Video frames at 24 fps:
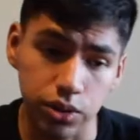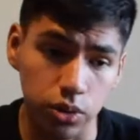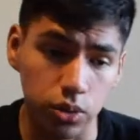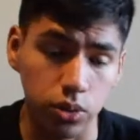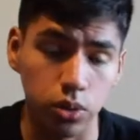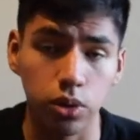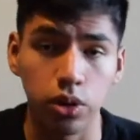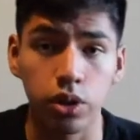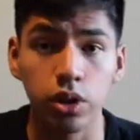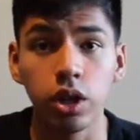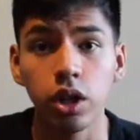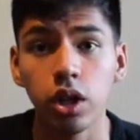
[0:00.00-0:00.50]

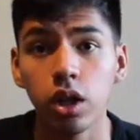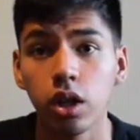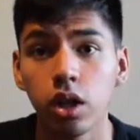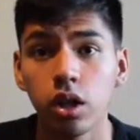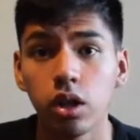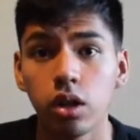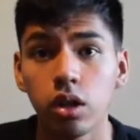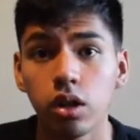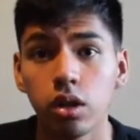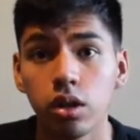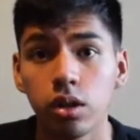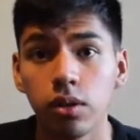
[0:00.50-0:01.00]
or
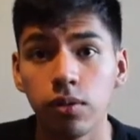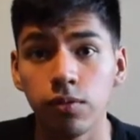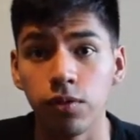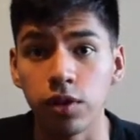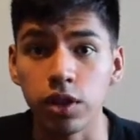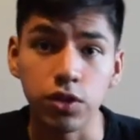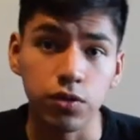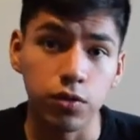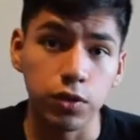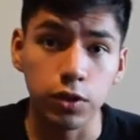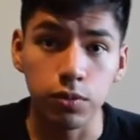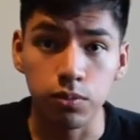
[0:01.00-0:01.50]

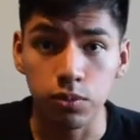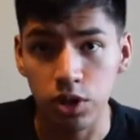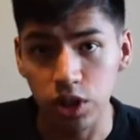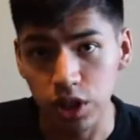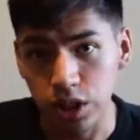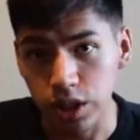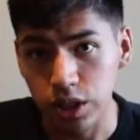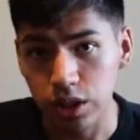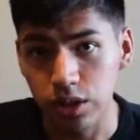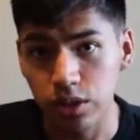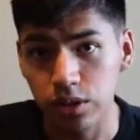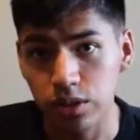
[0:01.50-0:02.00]
Visvim
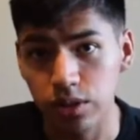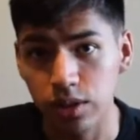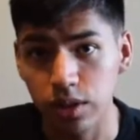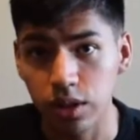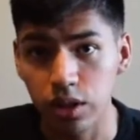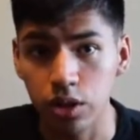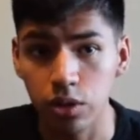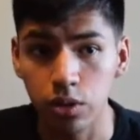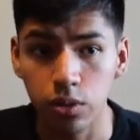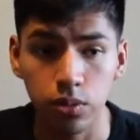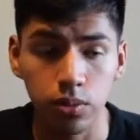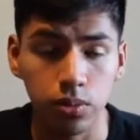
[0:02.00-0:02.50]
jeans that
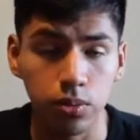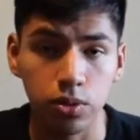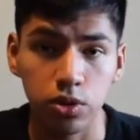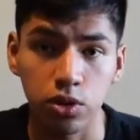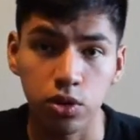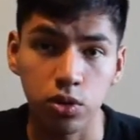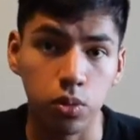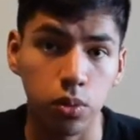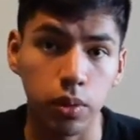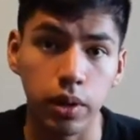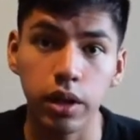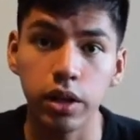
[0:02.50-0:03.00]
you
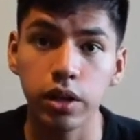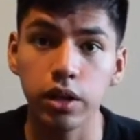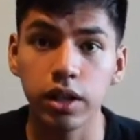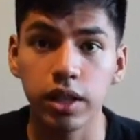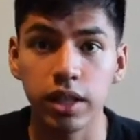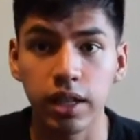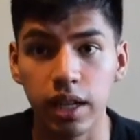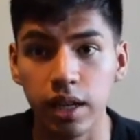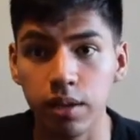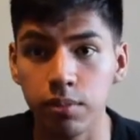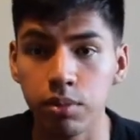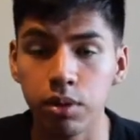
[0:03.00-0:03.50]
swear
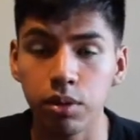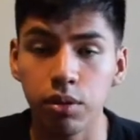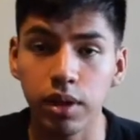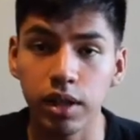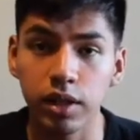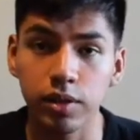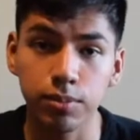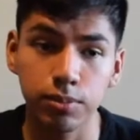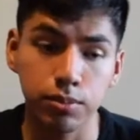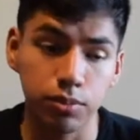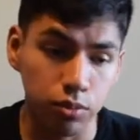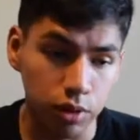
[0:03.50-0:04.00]
can't be
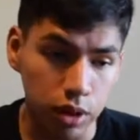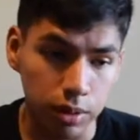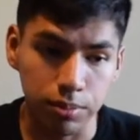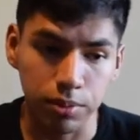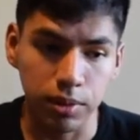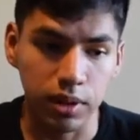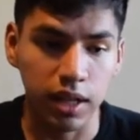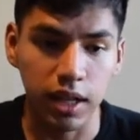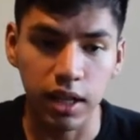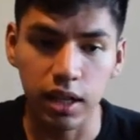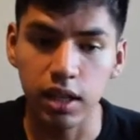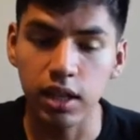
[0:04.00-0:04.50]

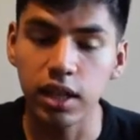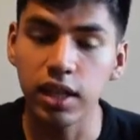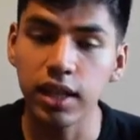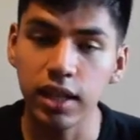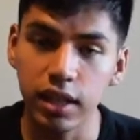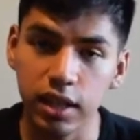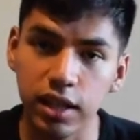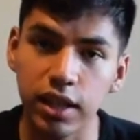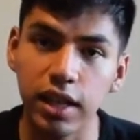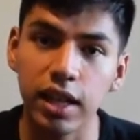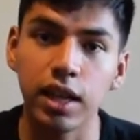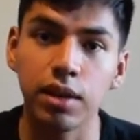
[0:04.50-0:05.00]
replicated, it
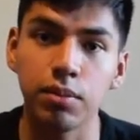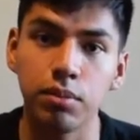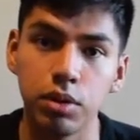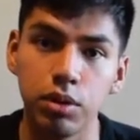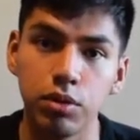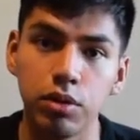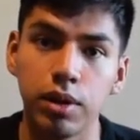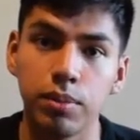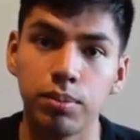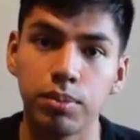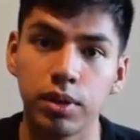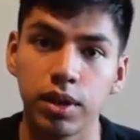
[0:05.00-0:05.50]
can be
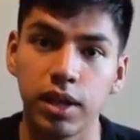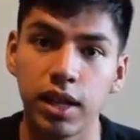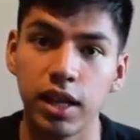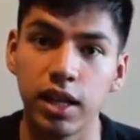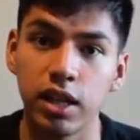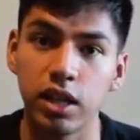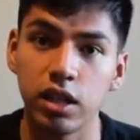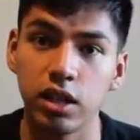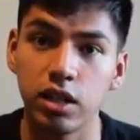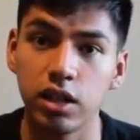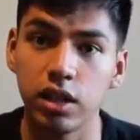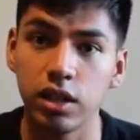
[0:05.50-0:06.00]

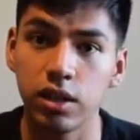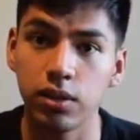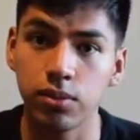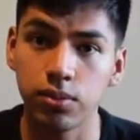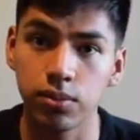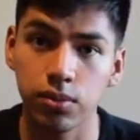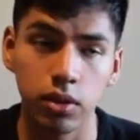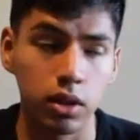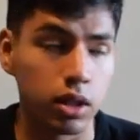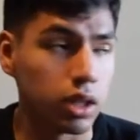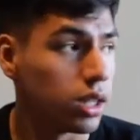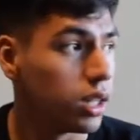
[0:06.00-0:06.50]
replicated if
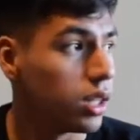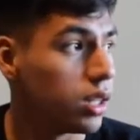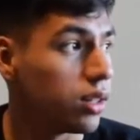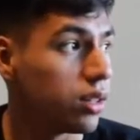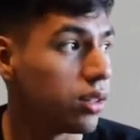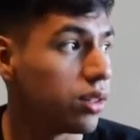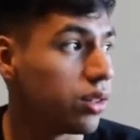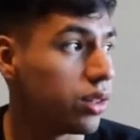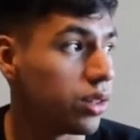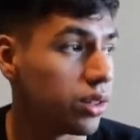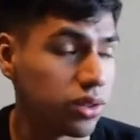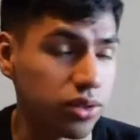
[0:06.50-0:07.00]

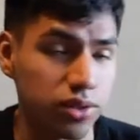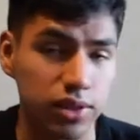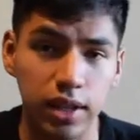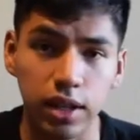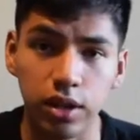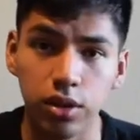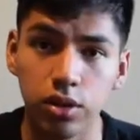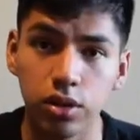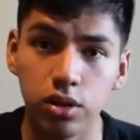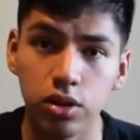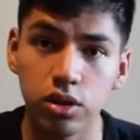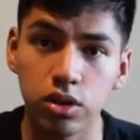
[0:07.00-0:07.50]
the
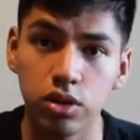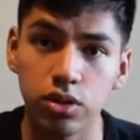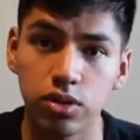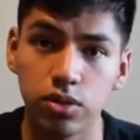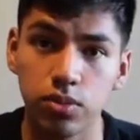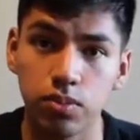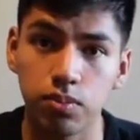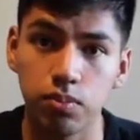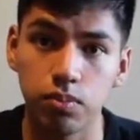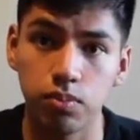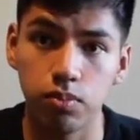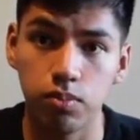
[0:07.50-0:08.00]
sellers,
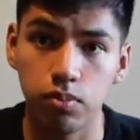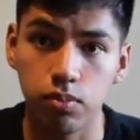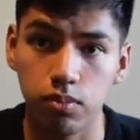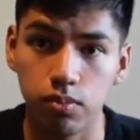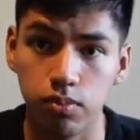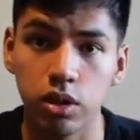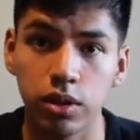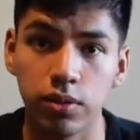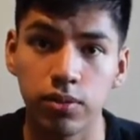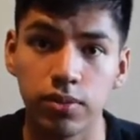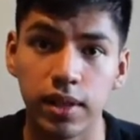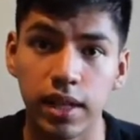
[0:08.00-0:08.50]

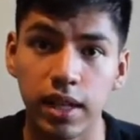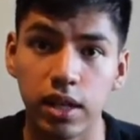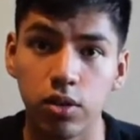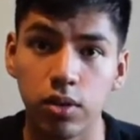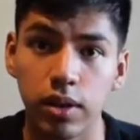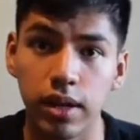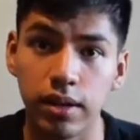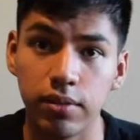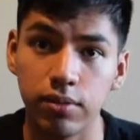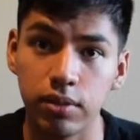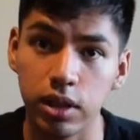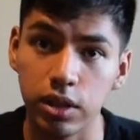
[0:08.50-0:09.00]
if they
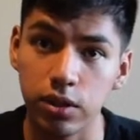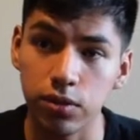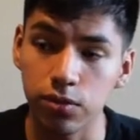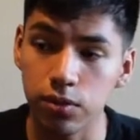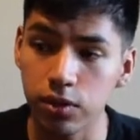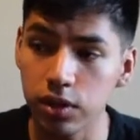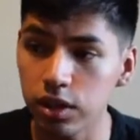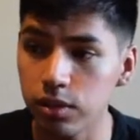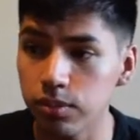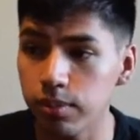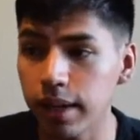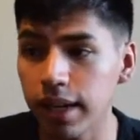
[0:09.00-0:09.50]
don't have any
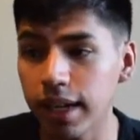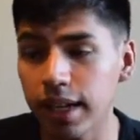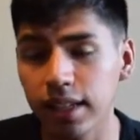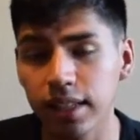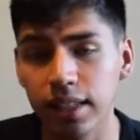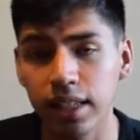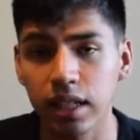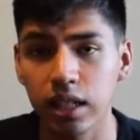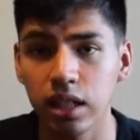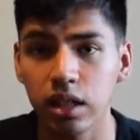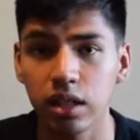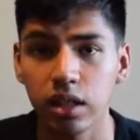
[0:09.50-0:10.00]
feedback.
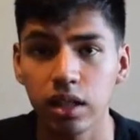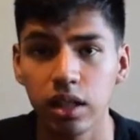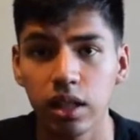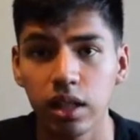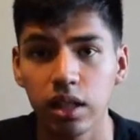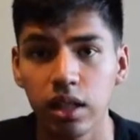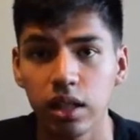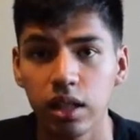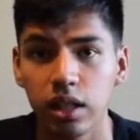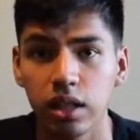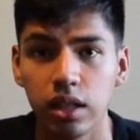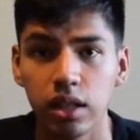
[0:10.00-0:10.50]

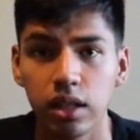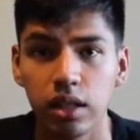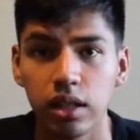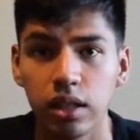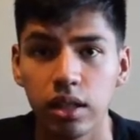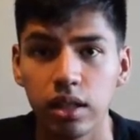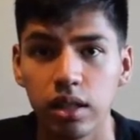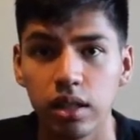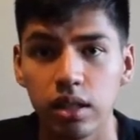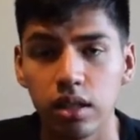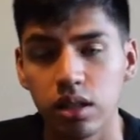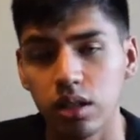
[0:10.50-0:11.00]

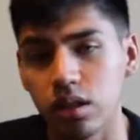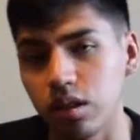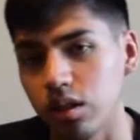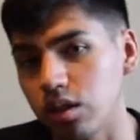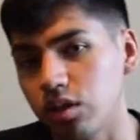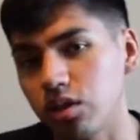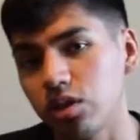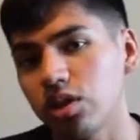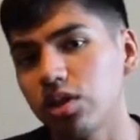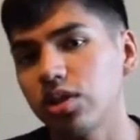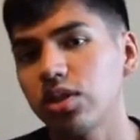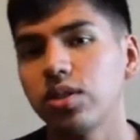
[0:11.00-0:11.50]
You
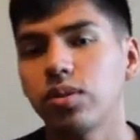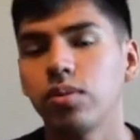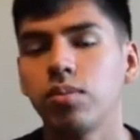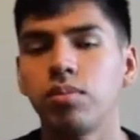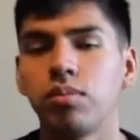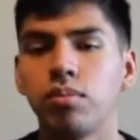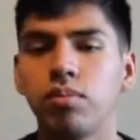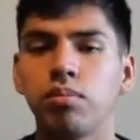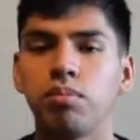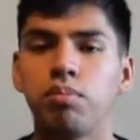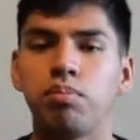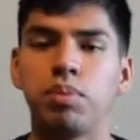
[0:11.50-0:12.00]
know, just
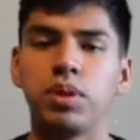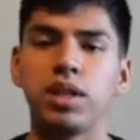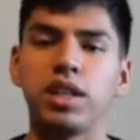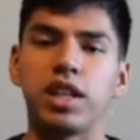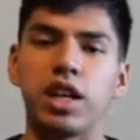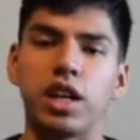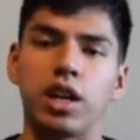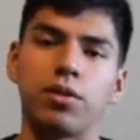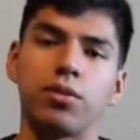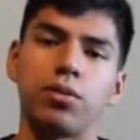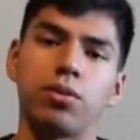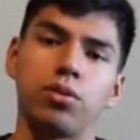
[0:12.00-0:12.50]
be
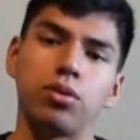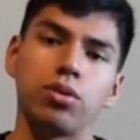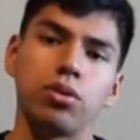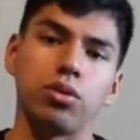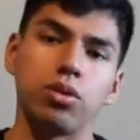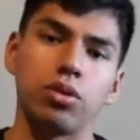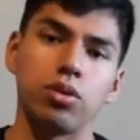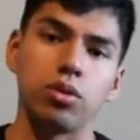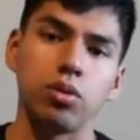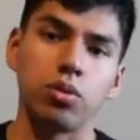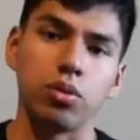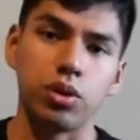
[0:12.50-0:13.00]
careful
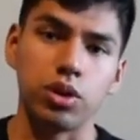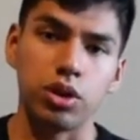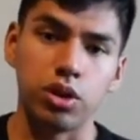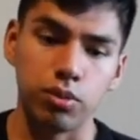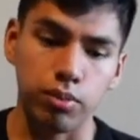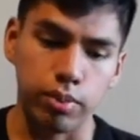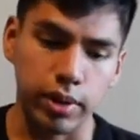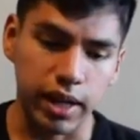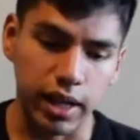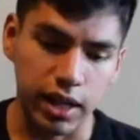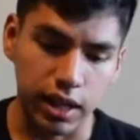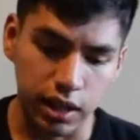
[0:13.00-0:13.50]
when you're
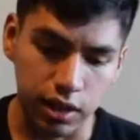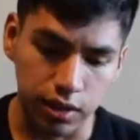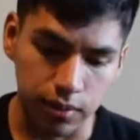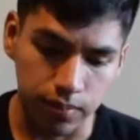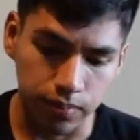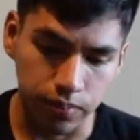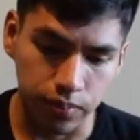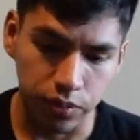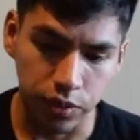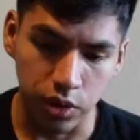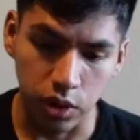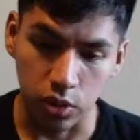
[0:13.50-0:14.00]

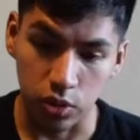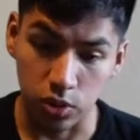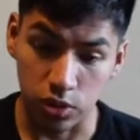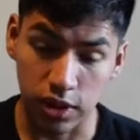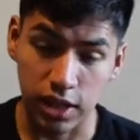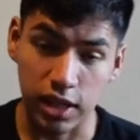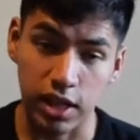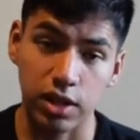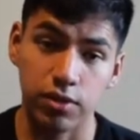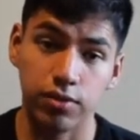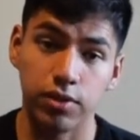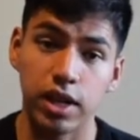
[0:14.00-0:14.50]
buying those
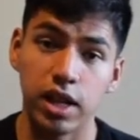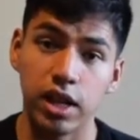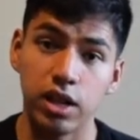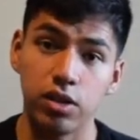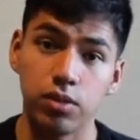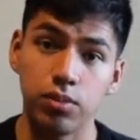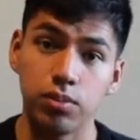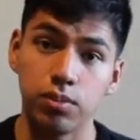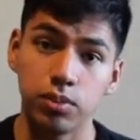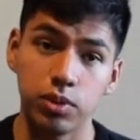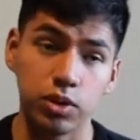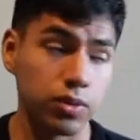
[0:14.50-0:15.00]
kind of
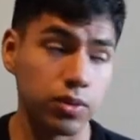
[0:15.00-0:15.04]
items.